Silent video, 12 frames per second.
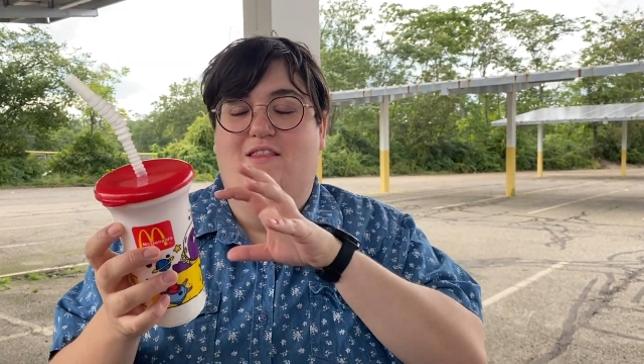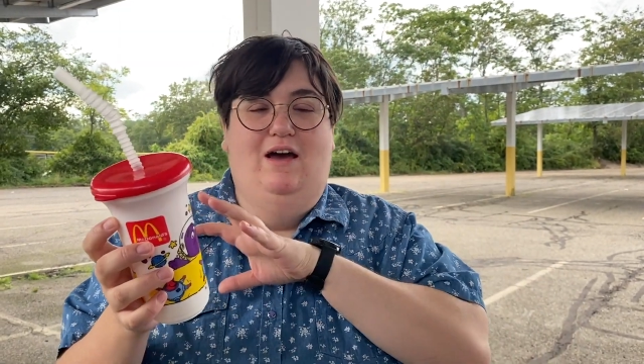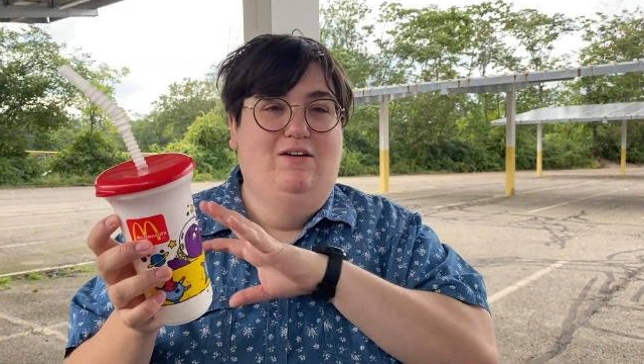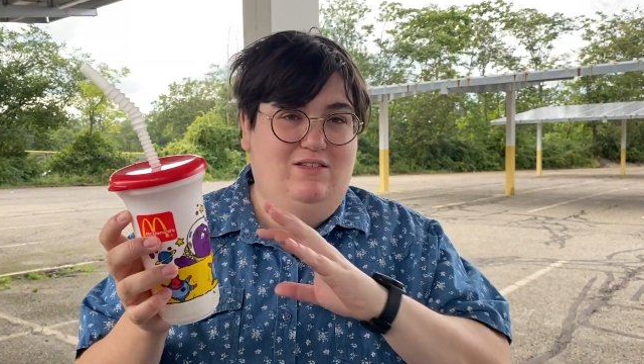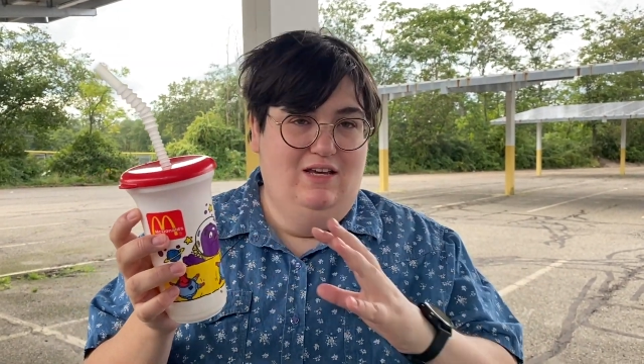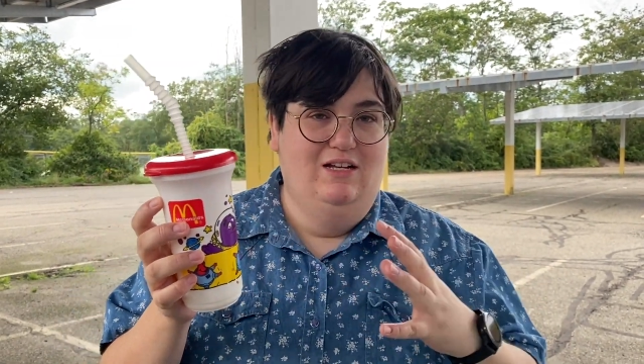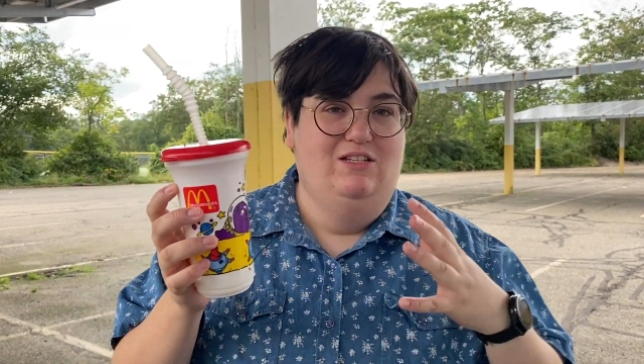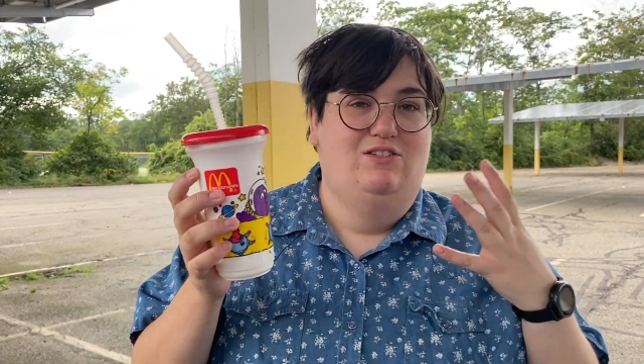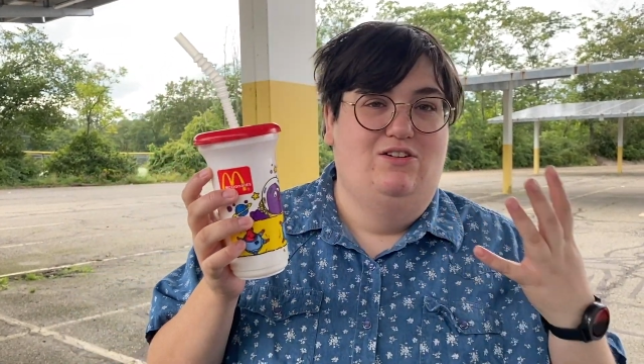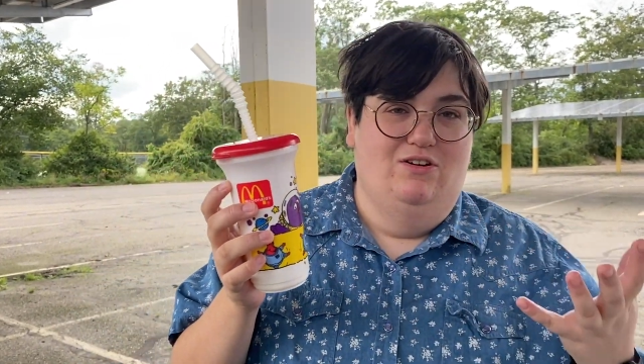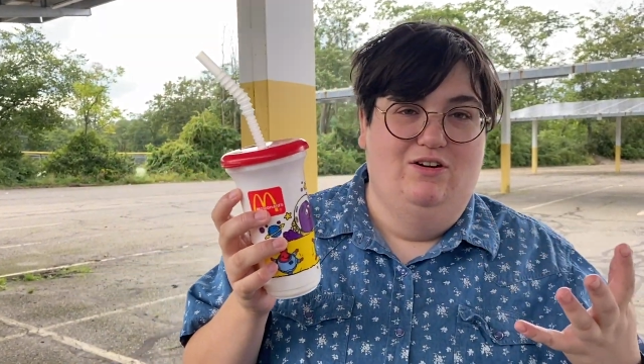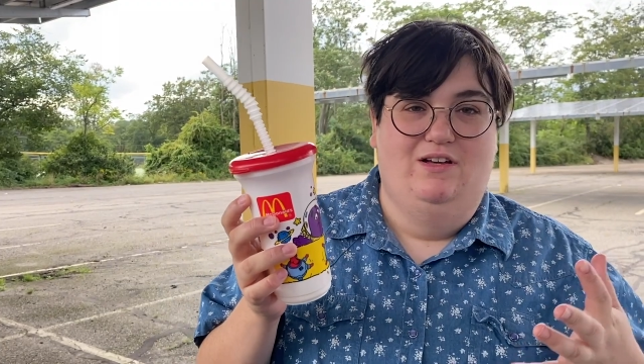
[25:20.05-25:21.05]
outside's
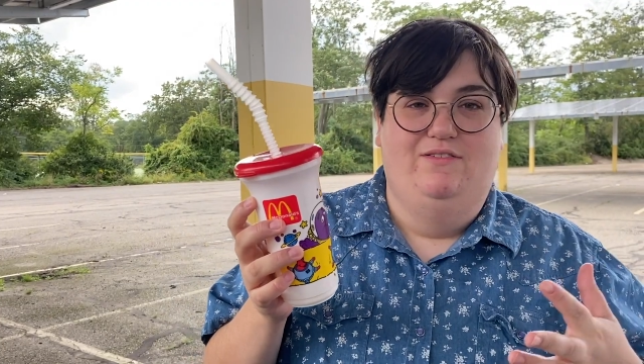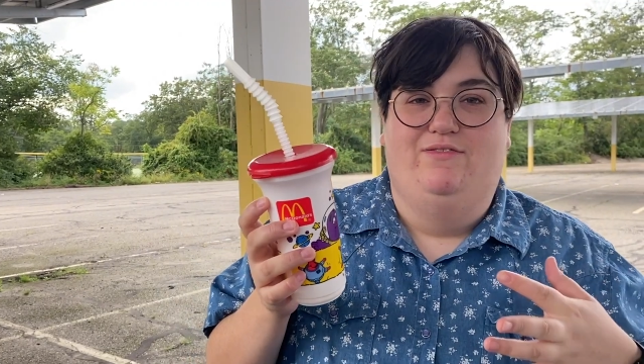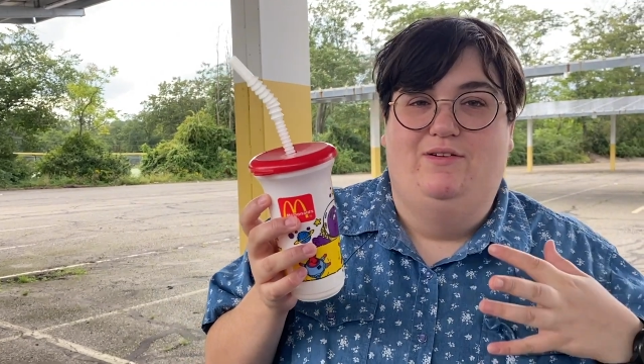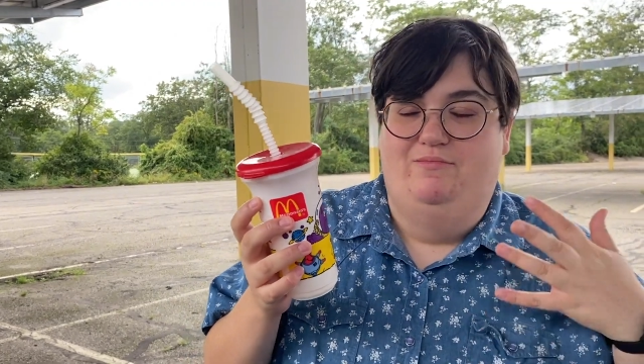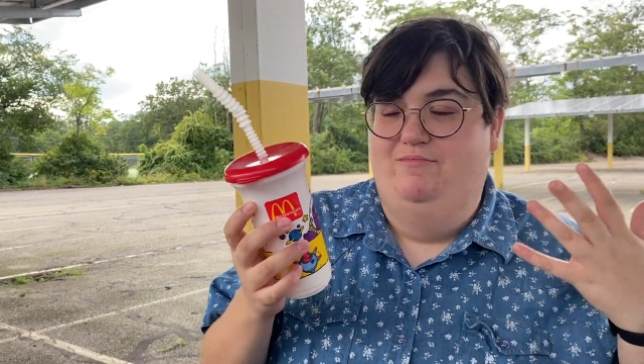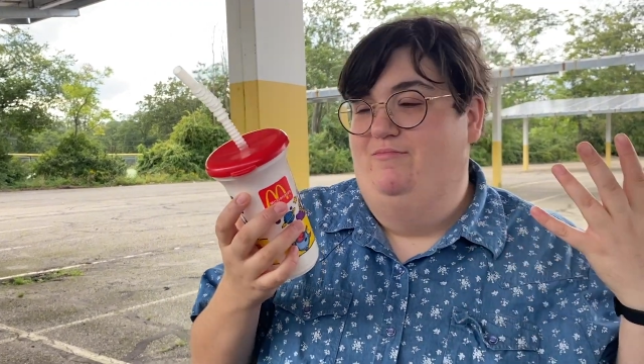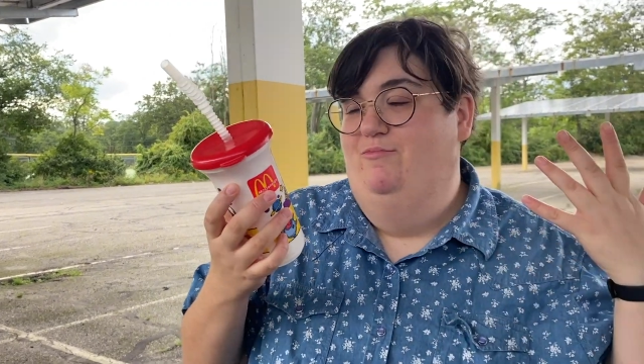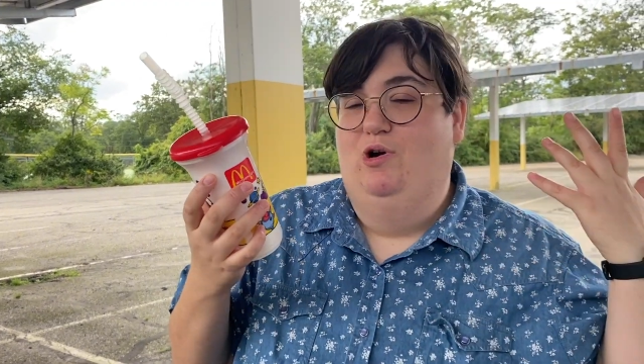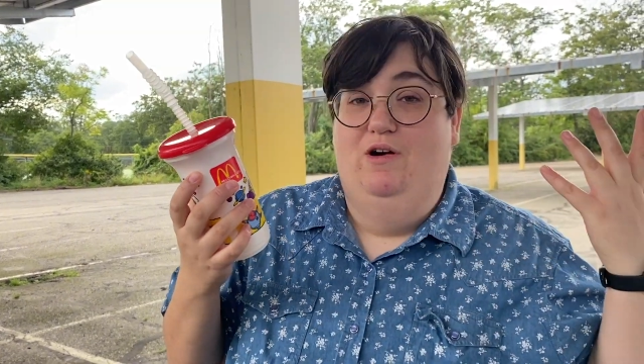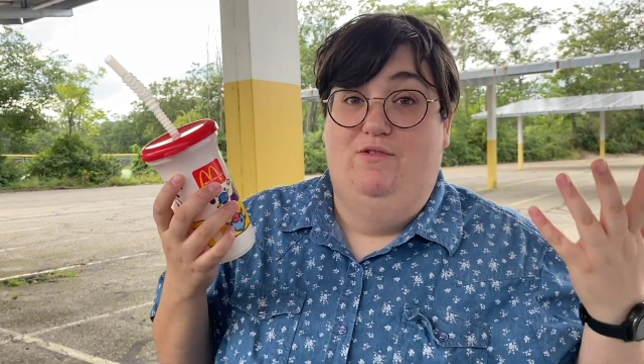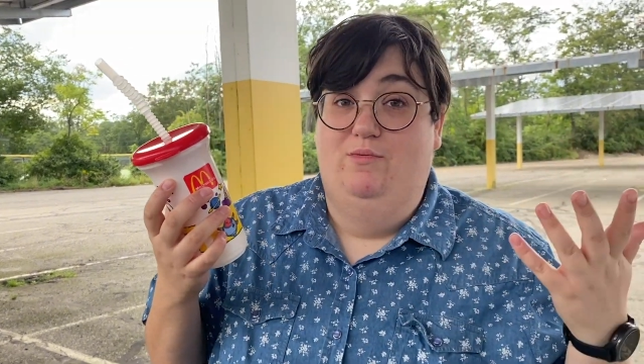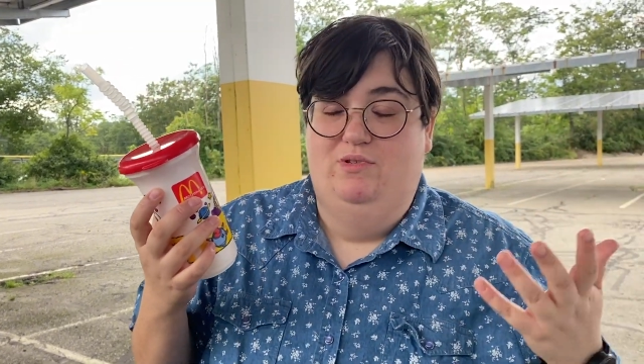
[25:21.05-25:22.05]
dirty from
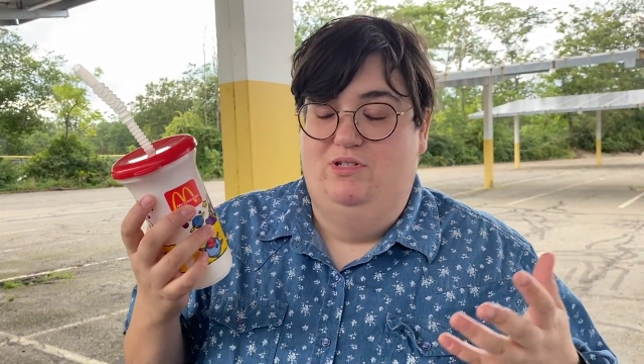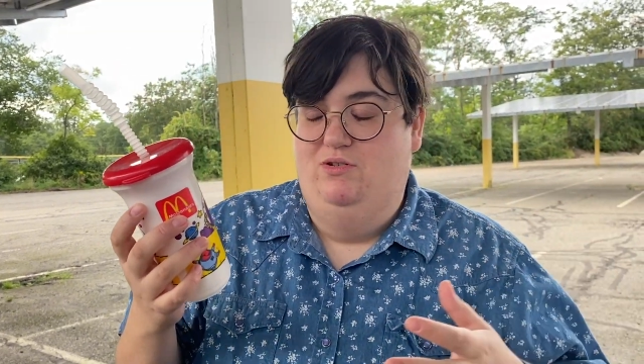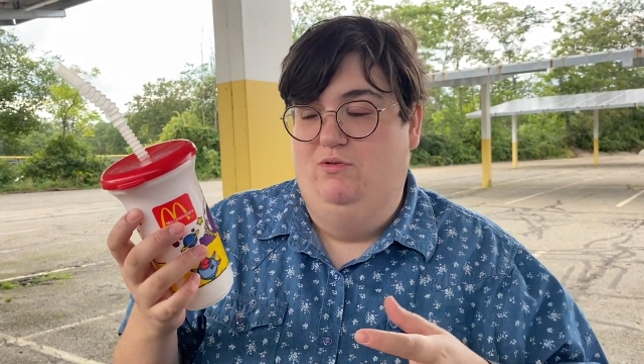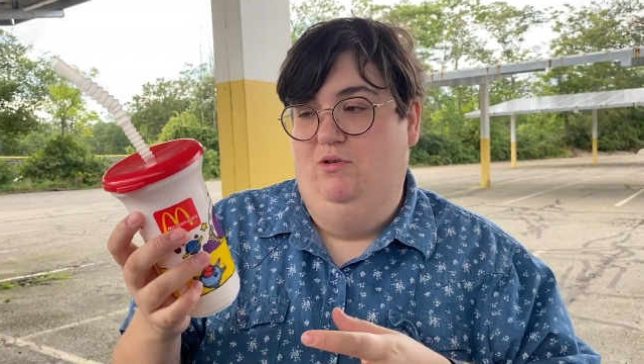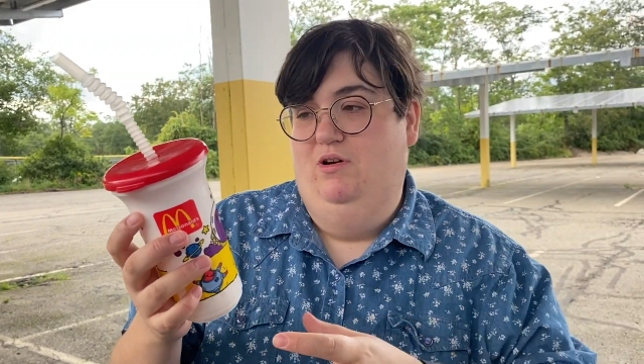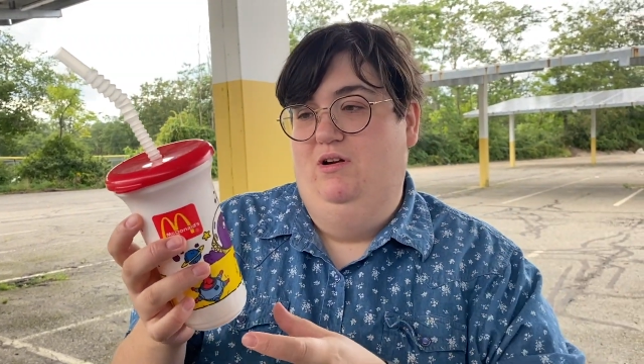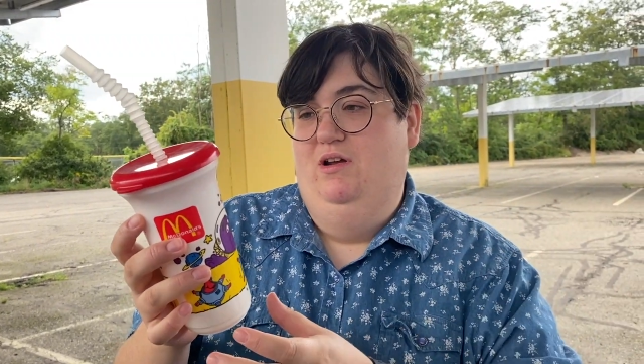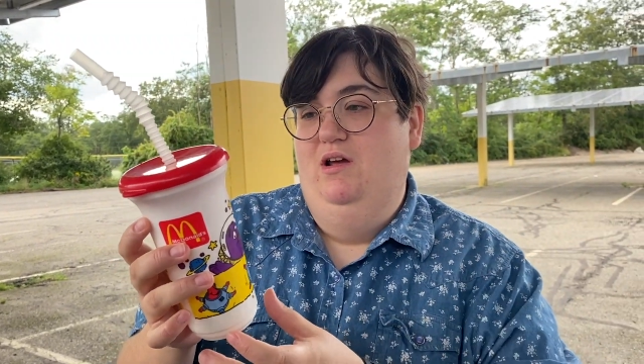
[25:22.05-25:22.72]
wherever it was stored,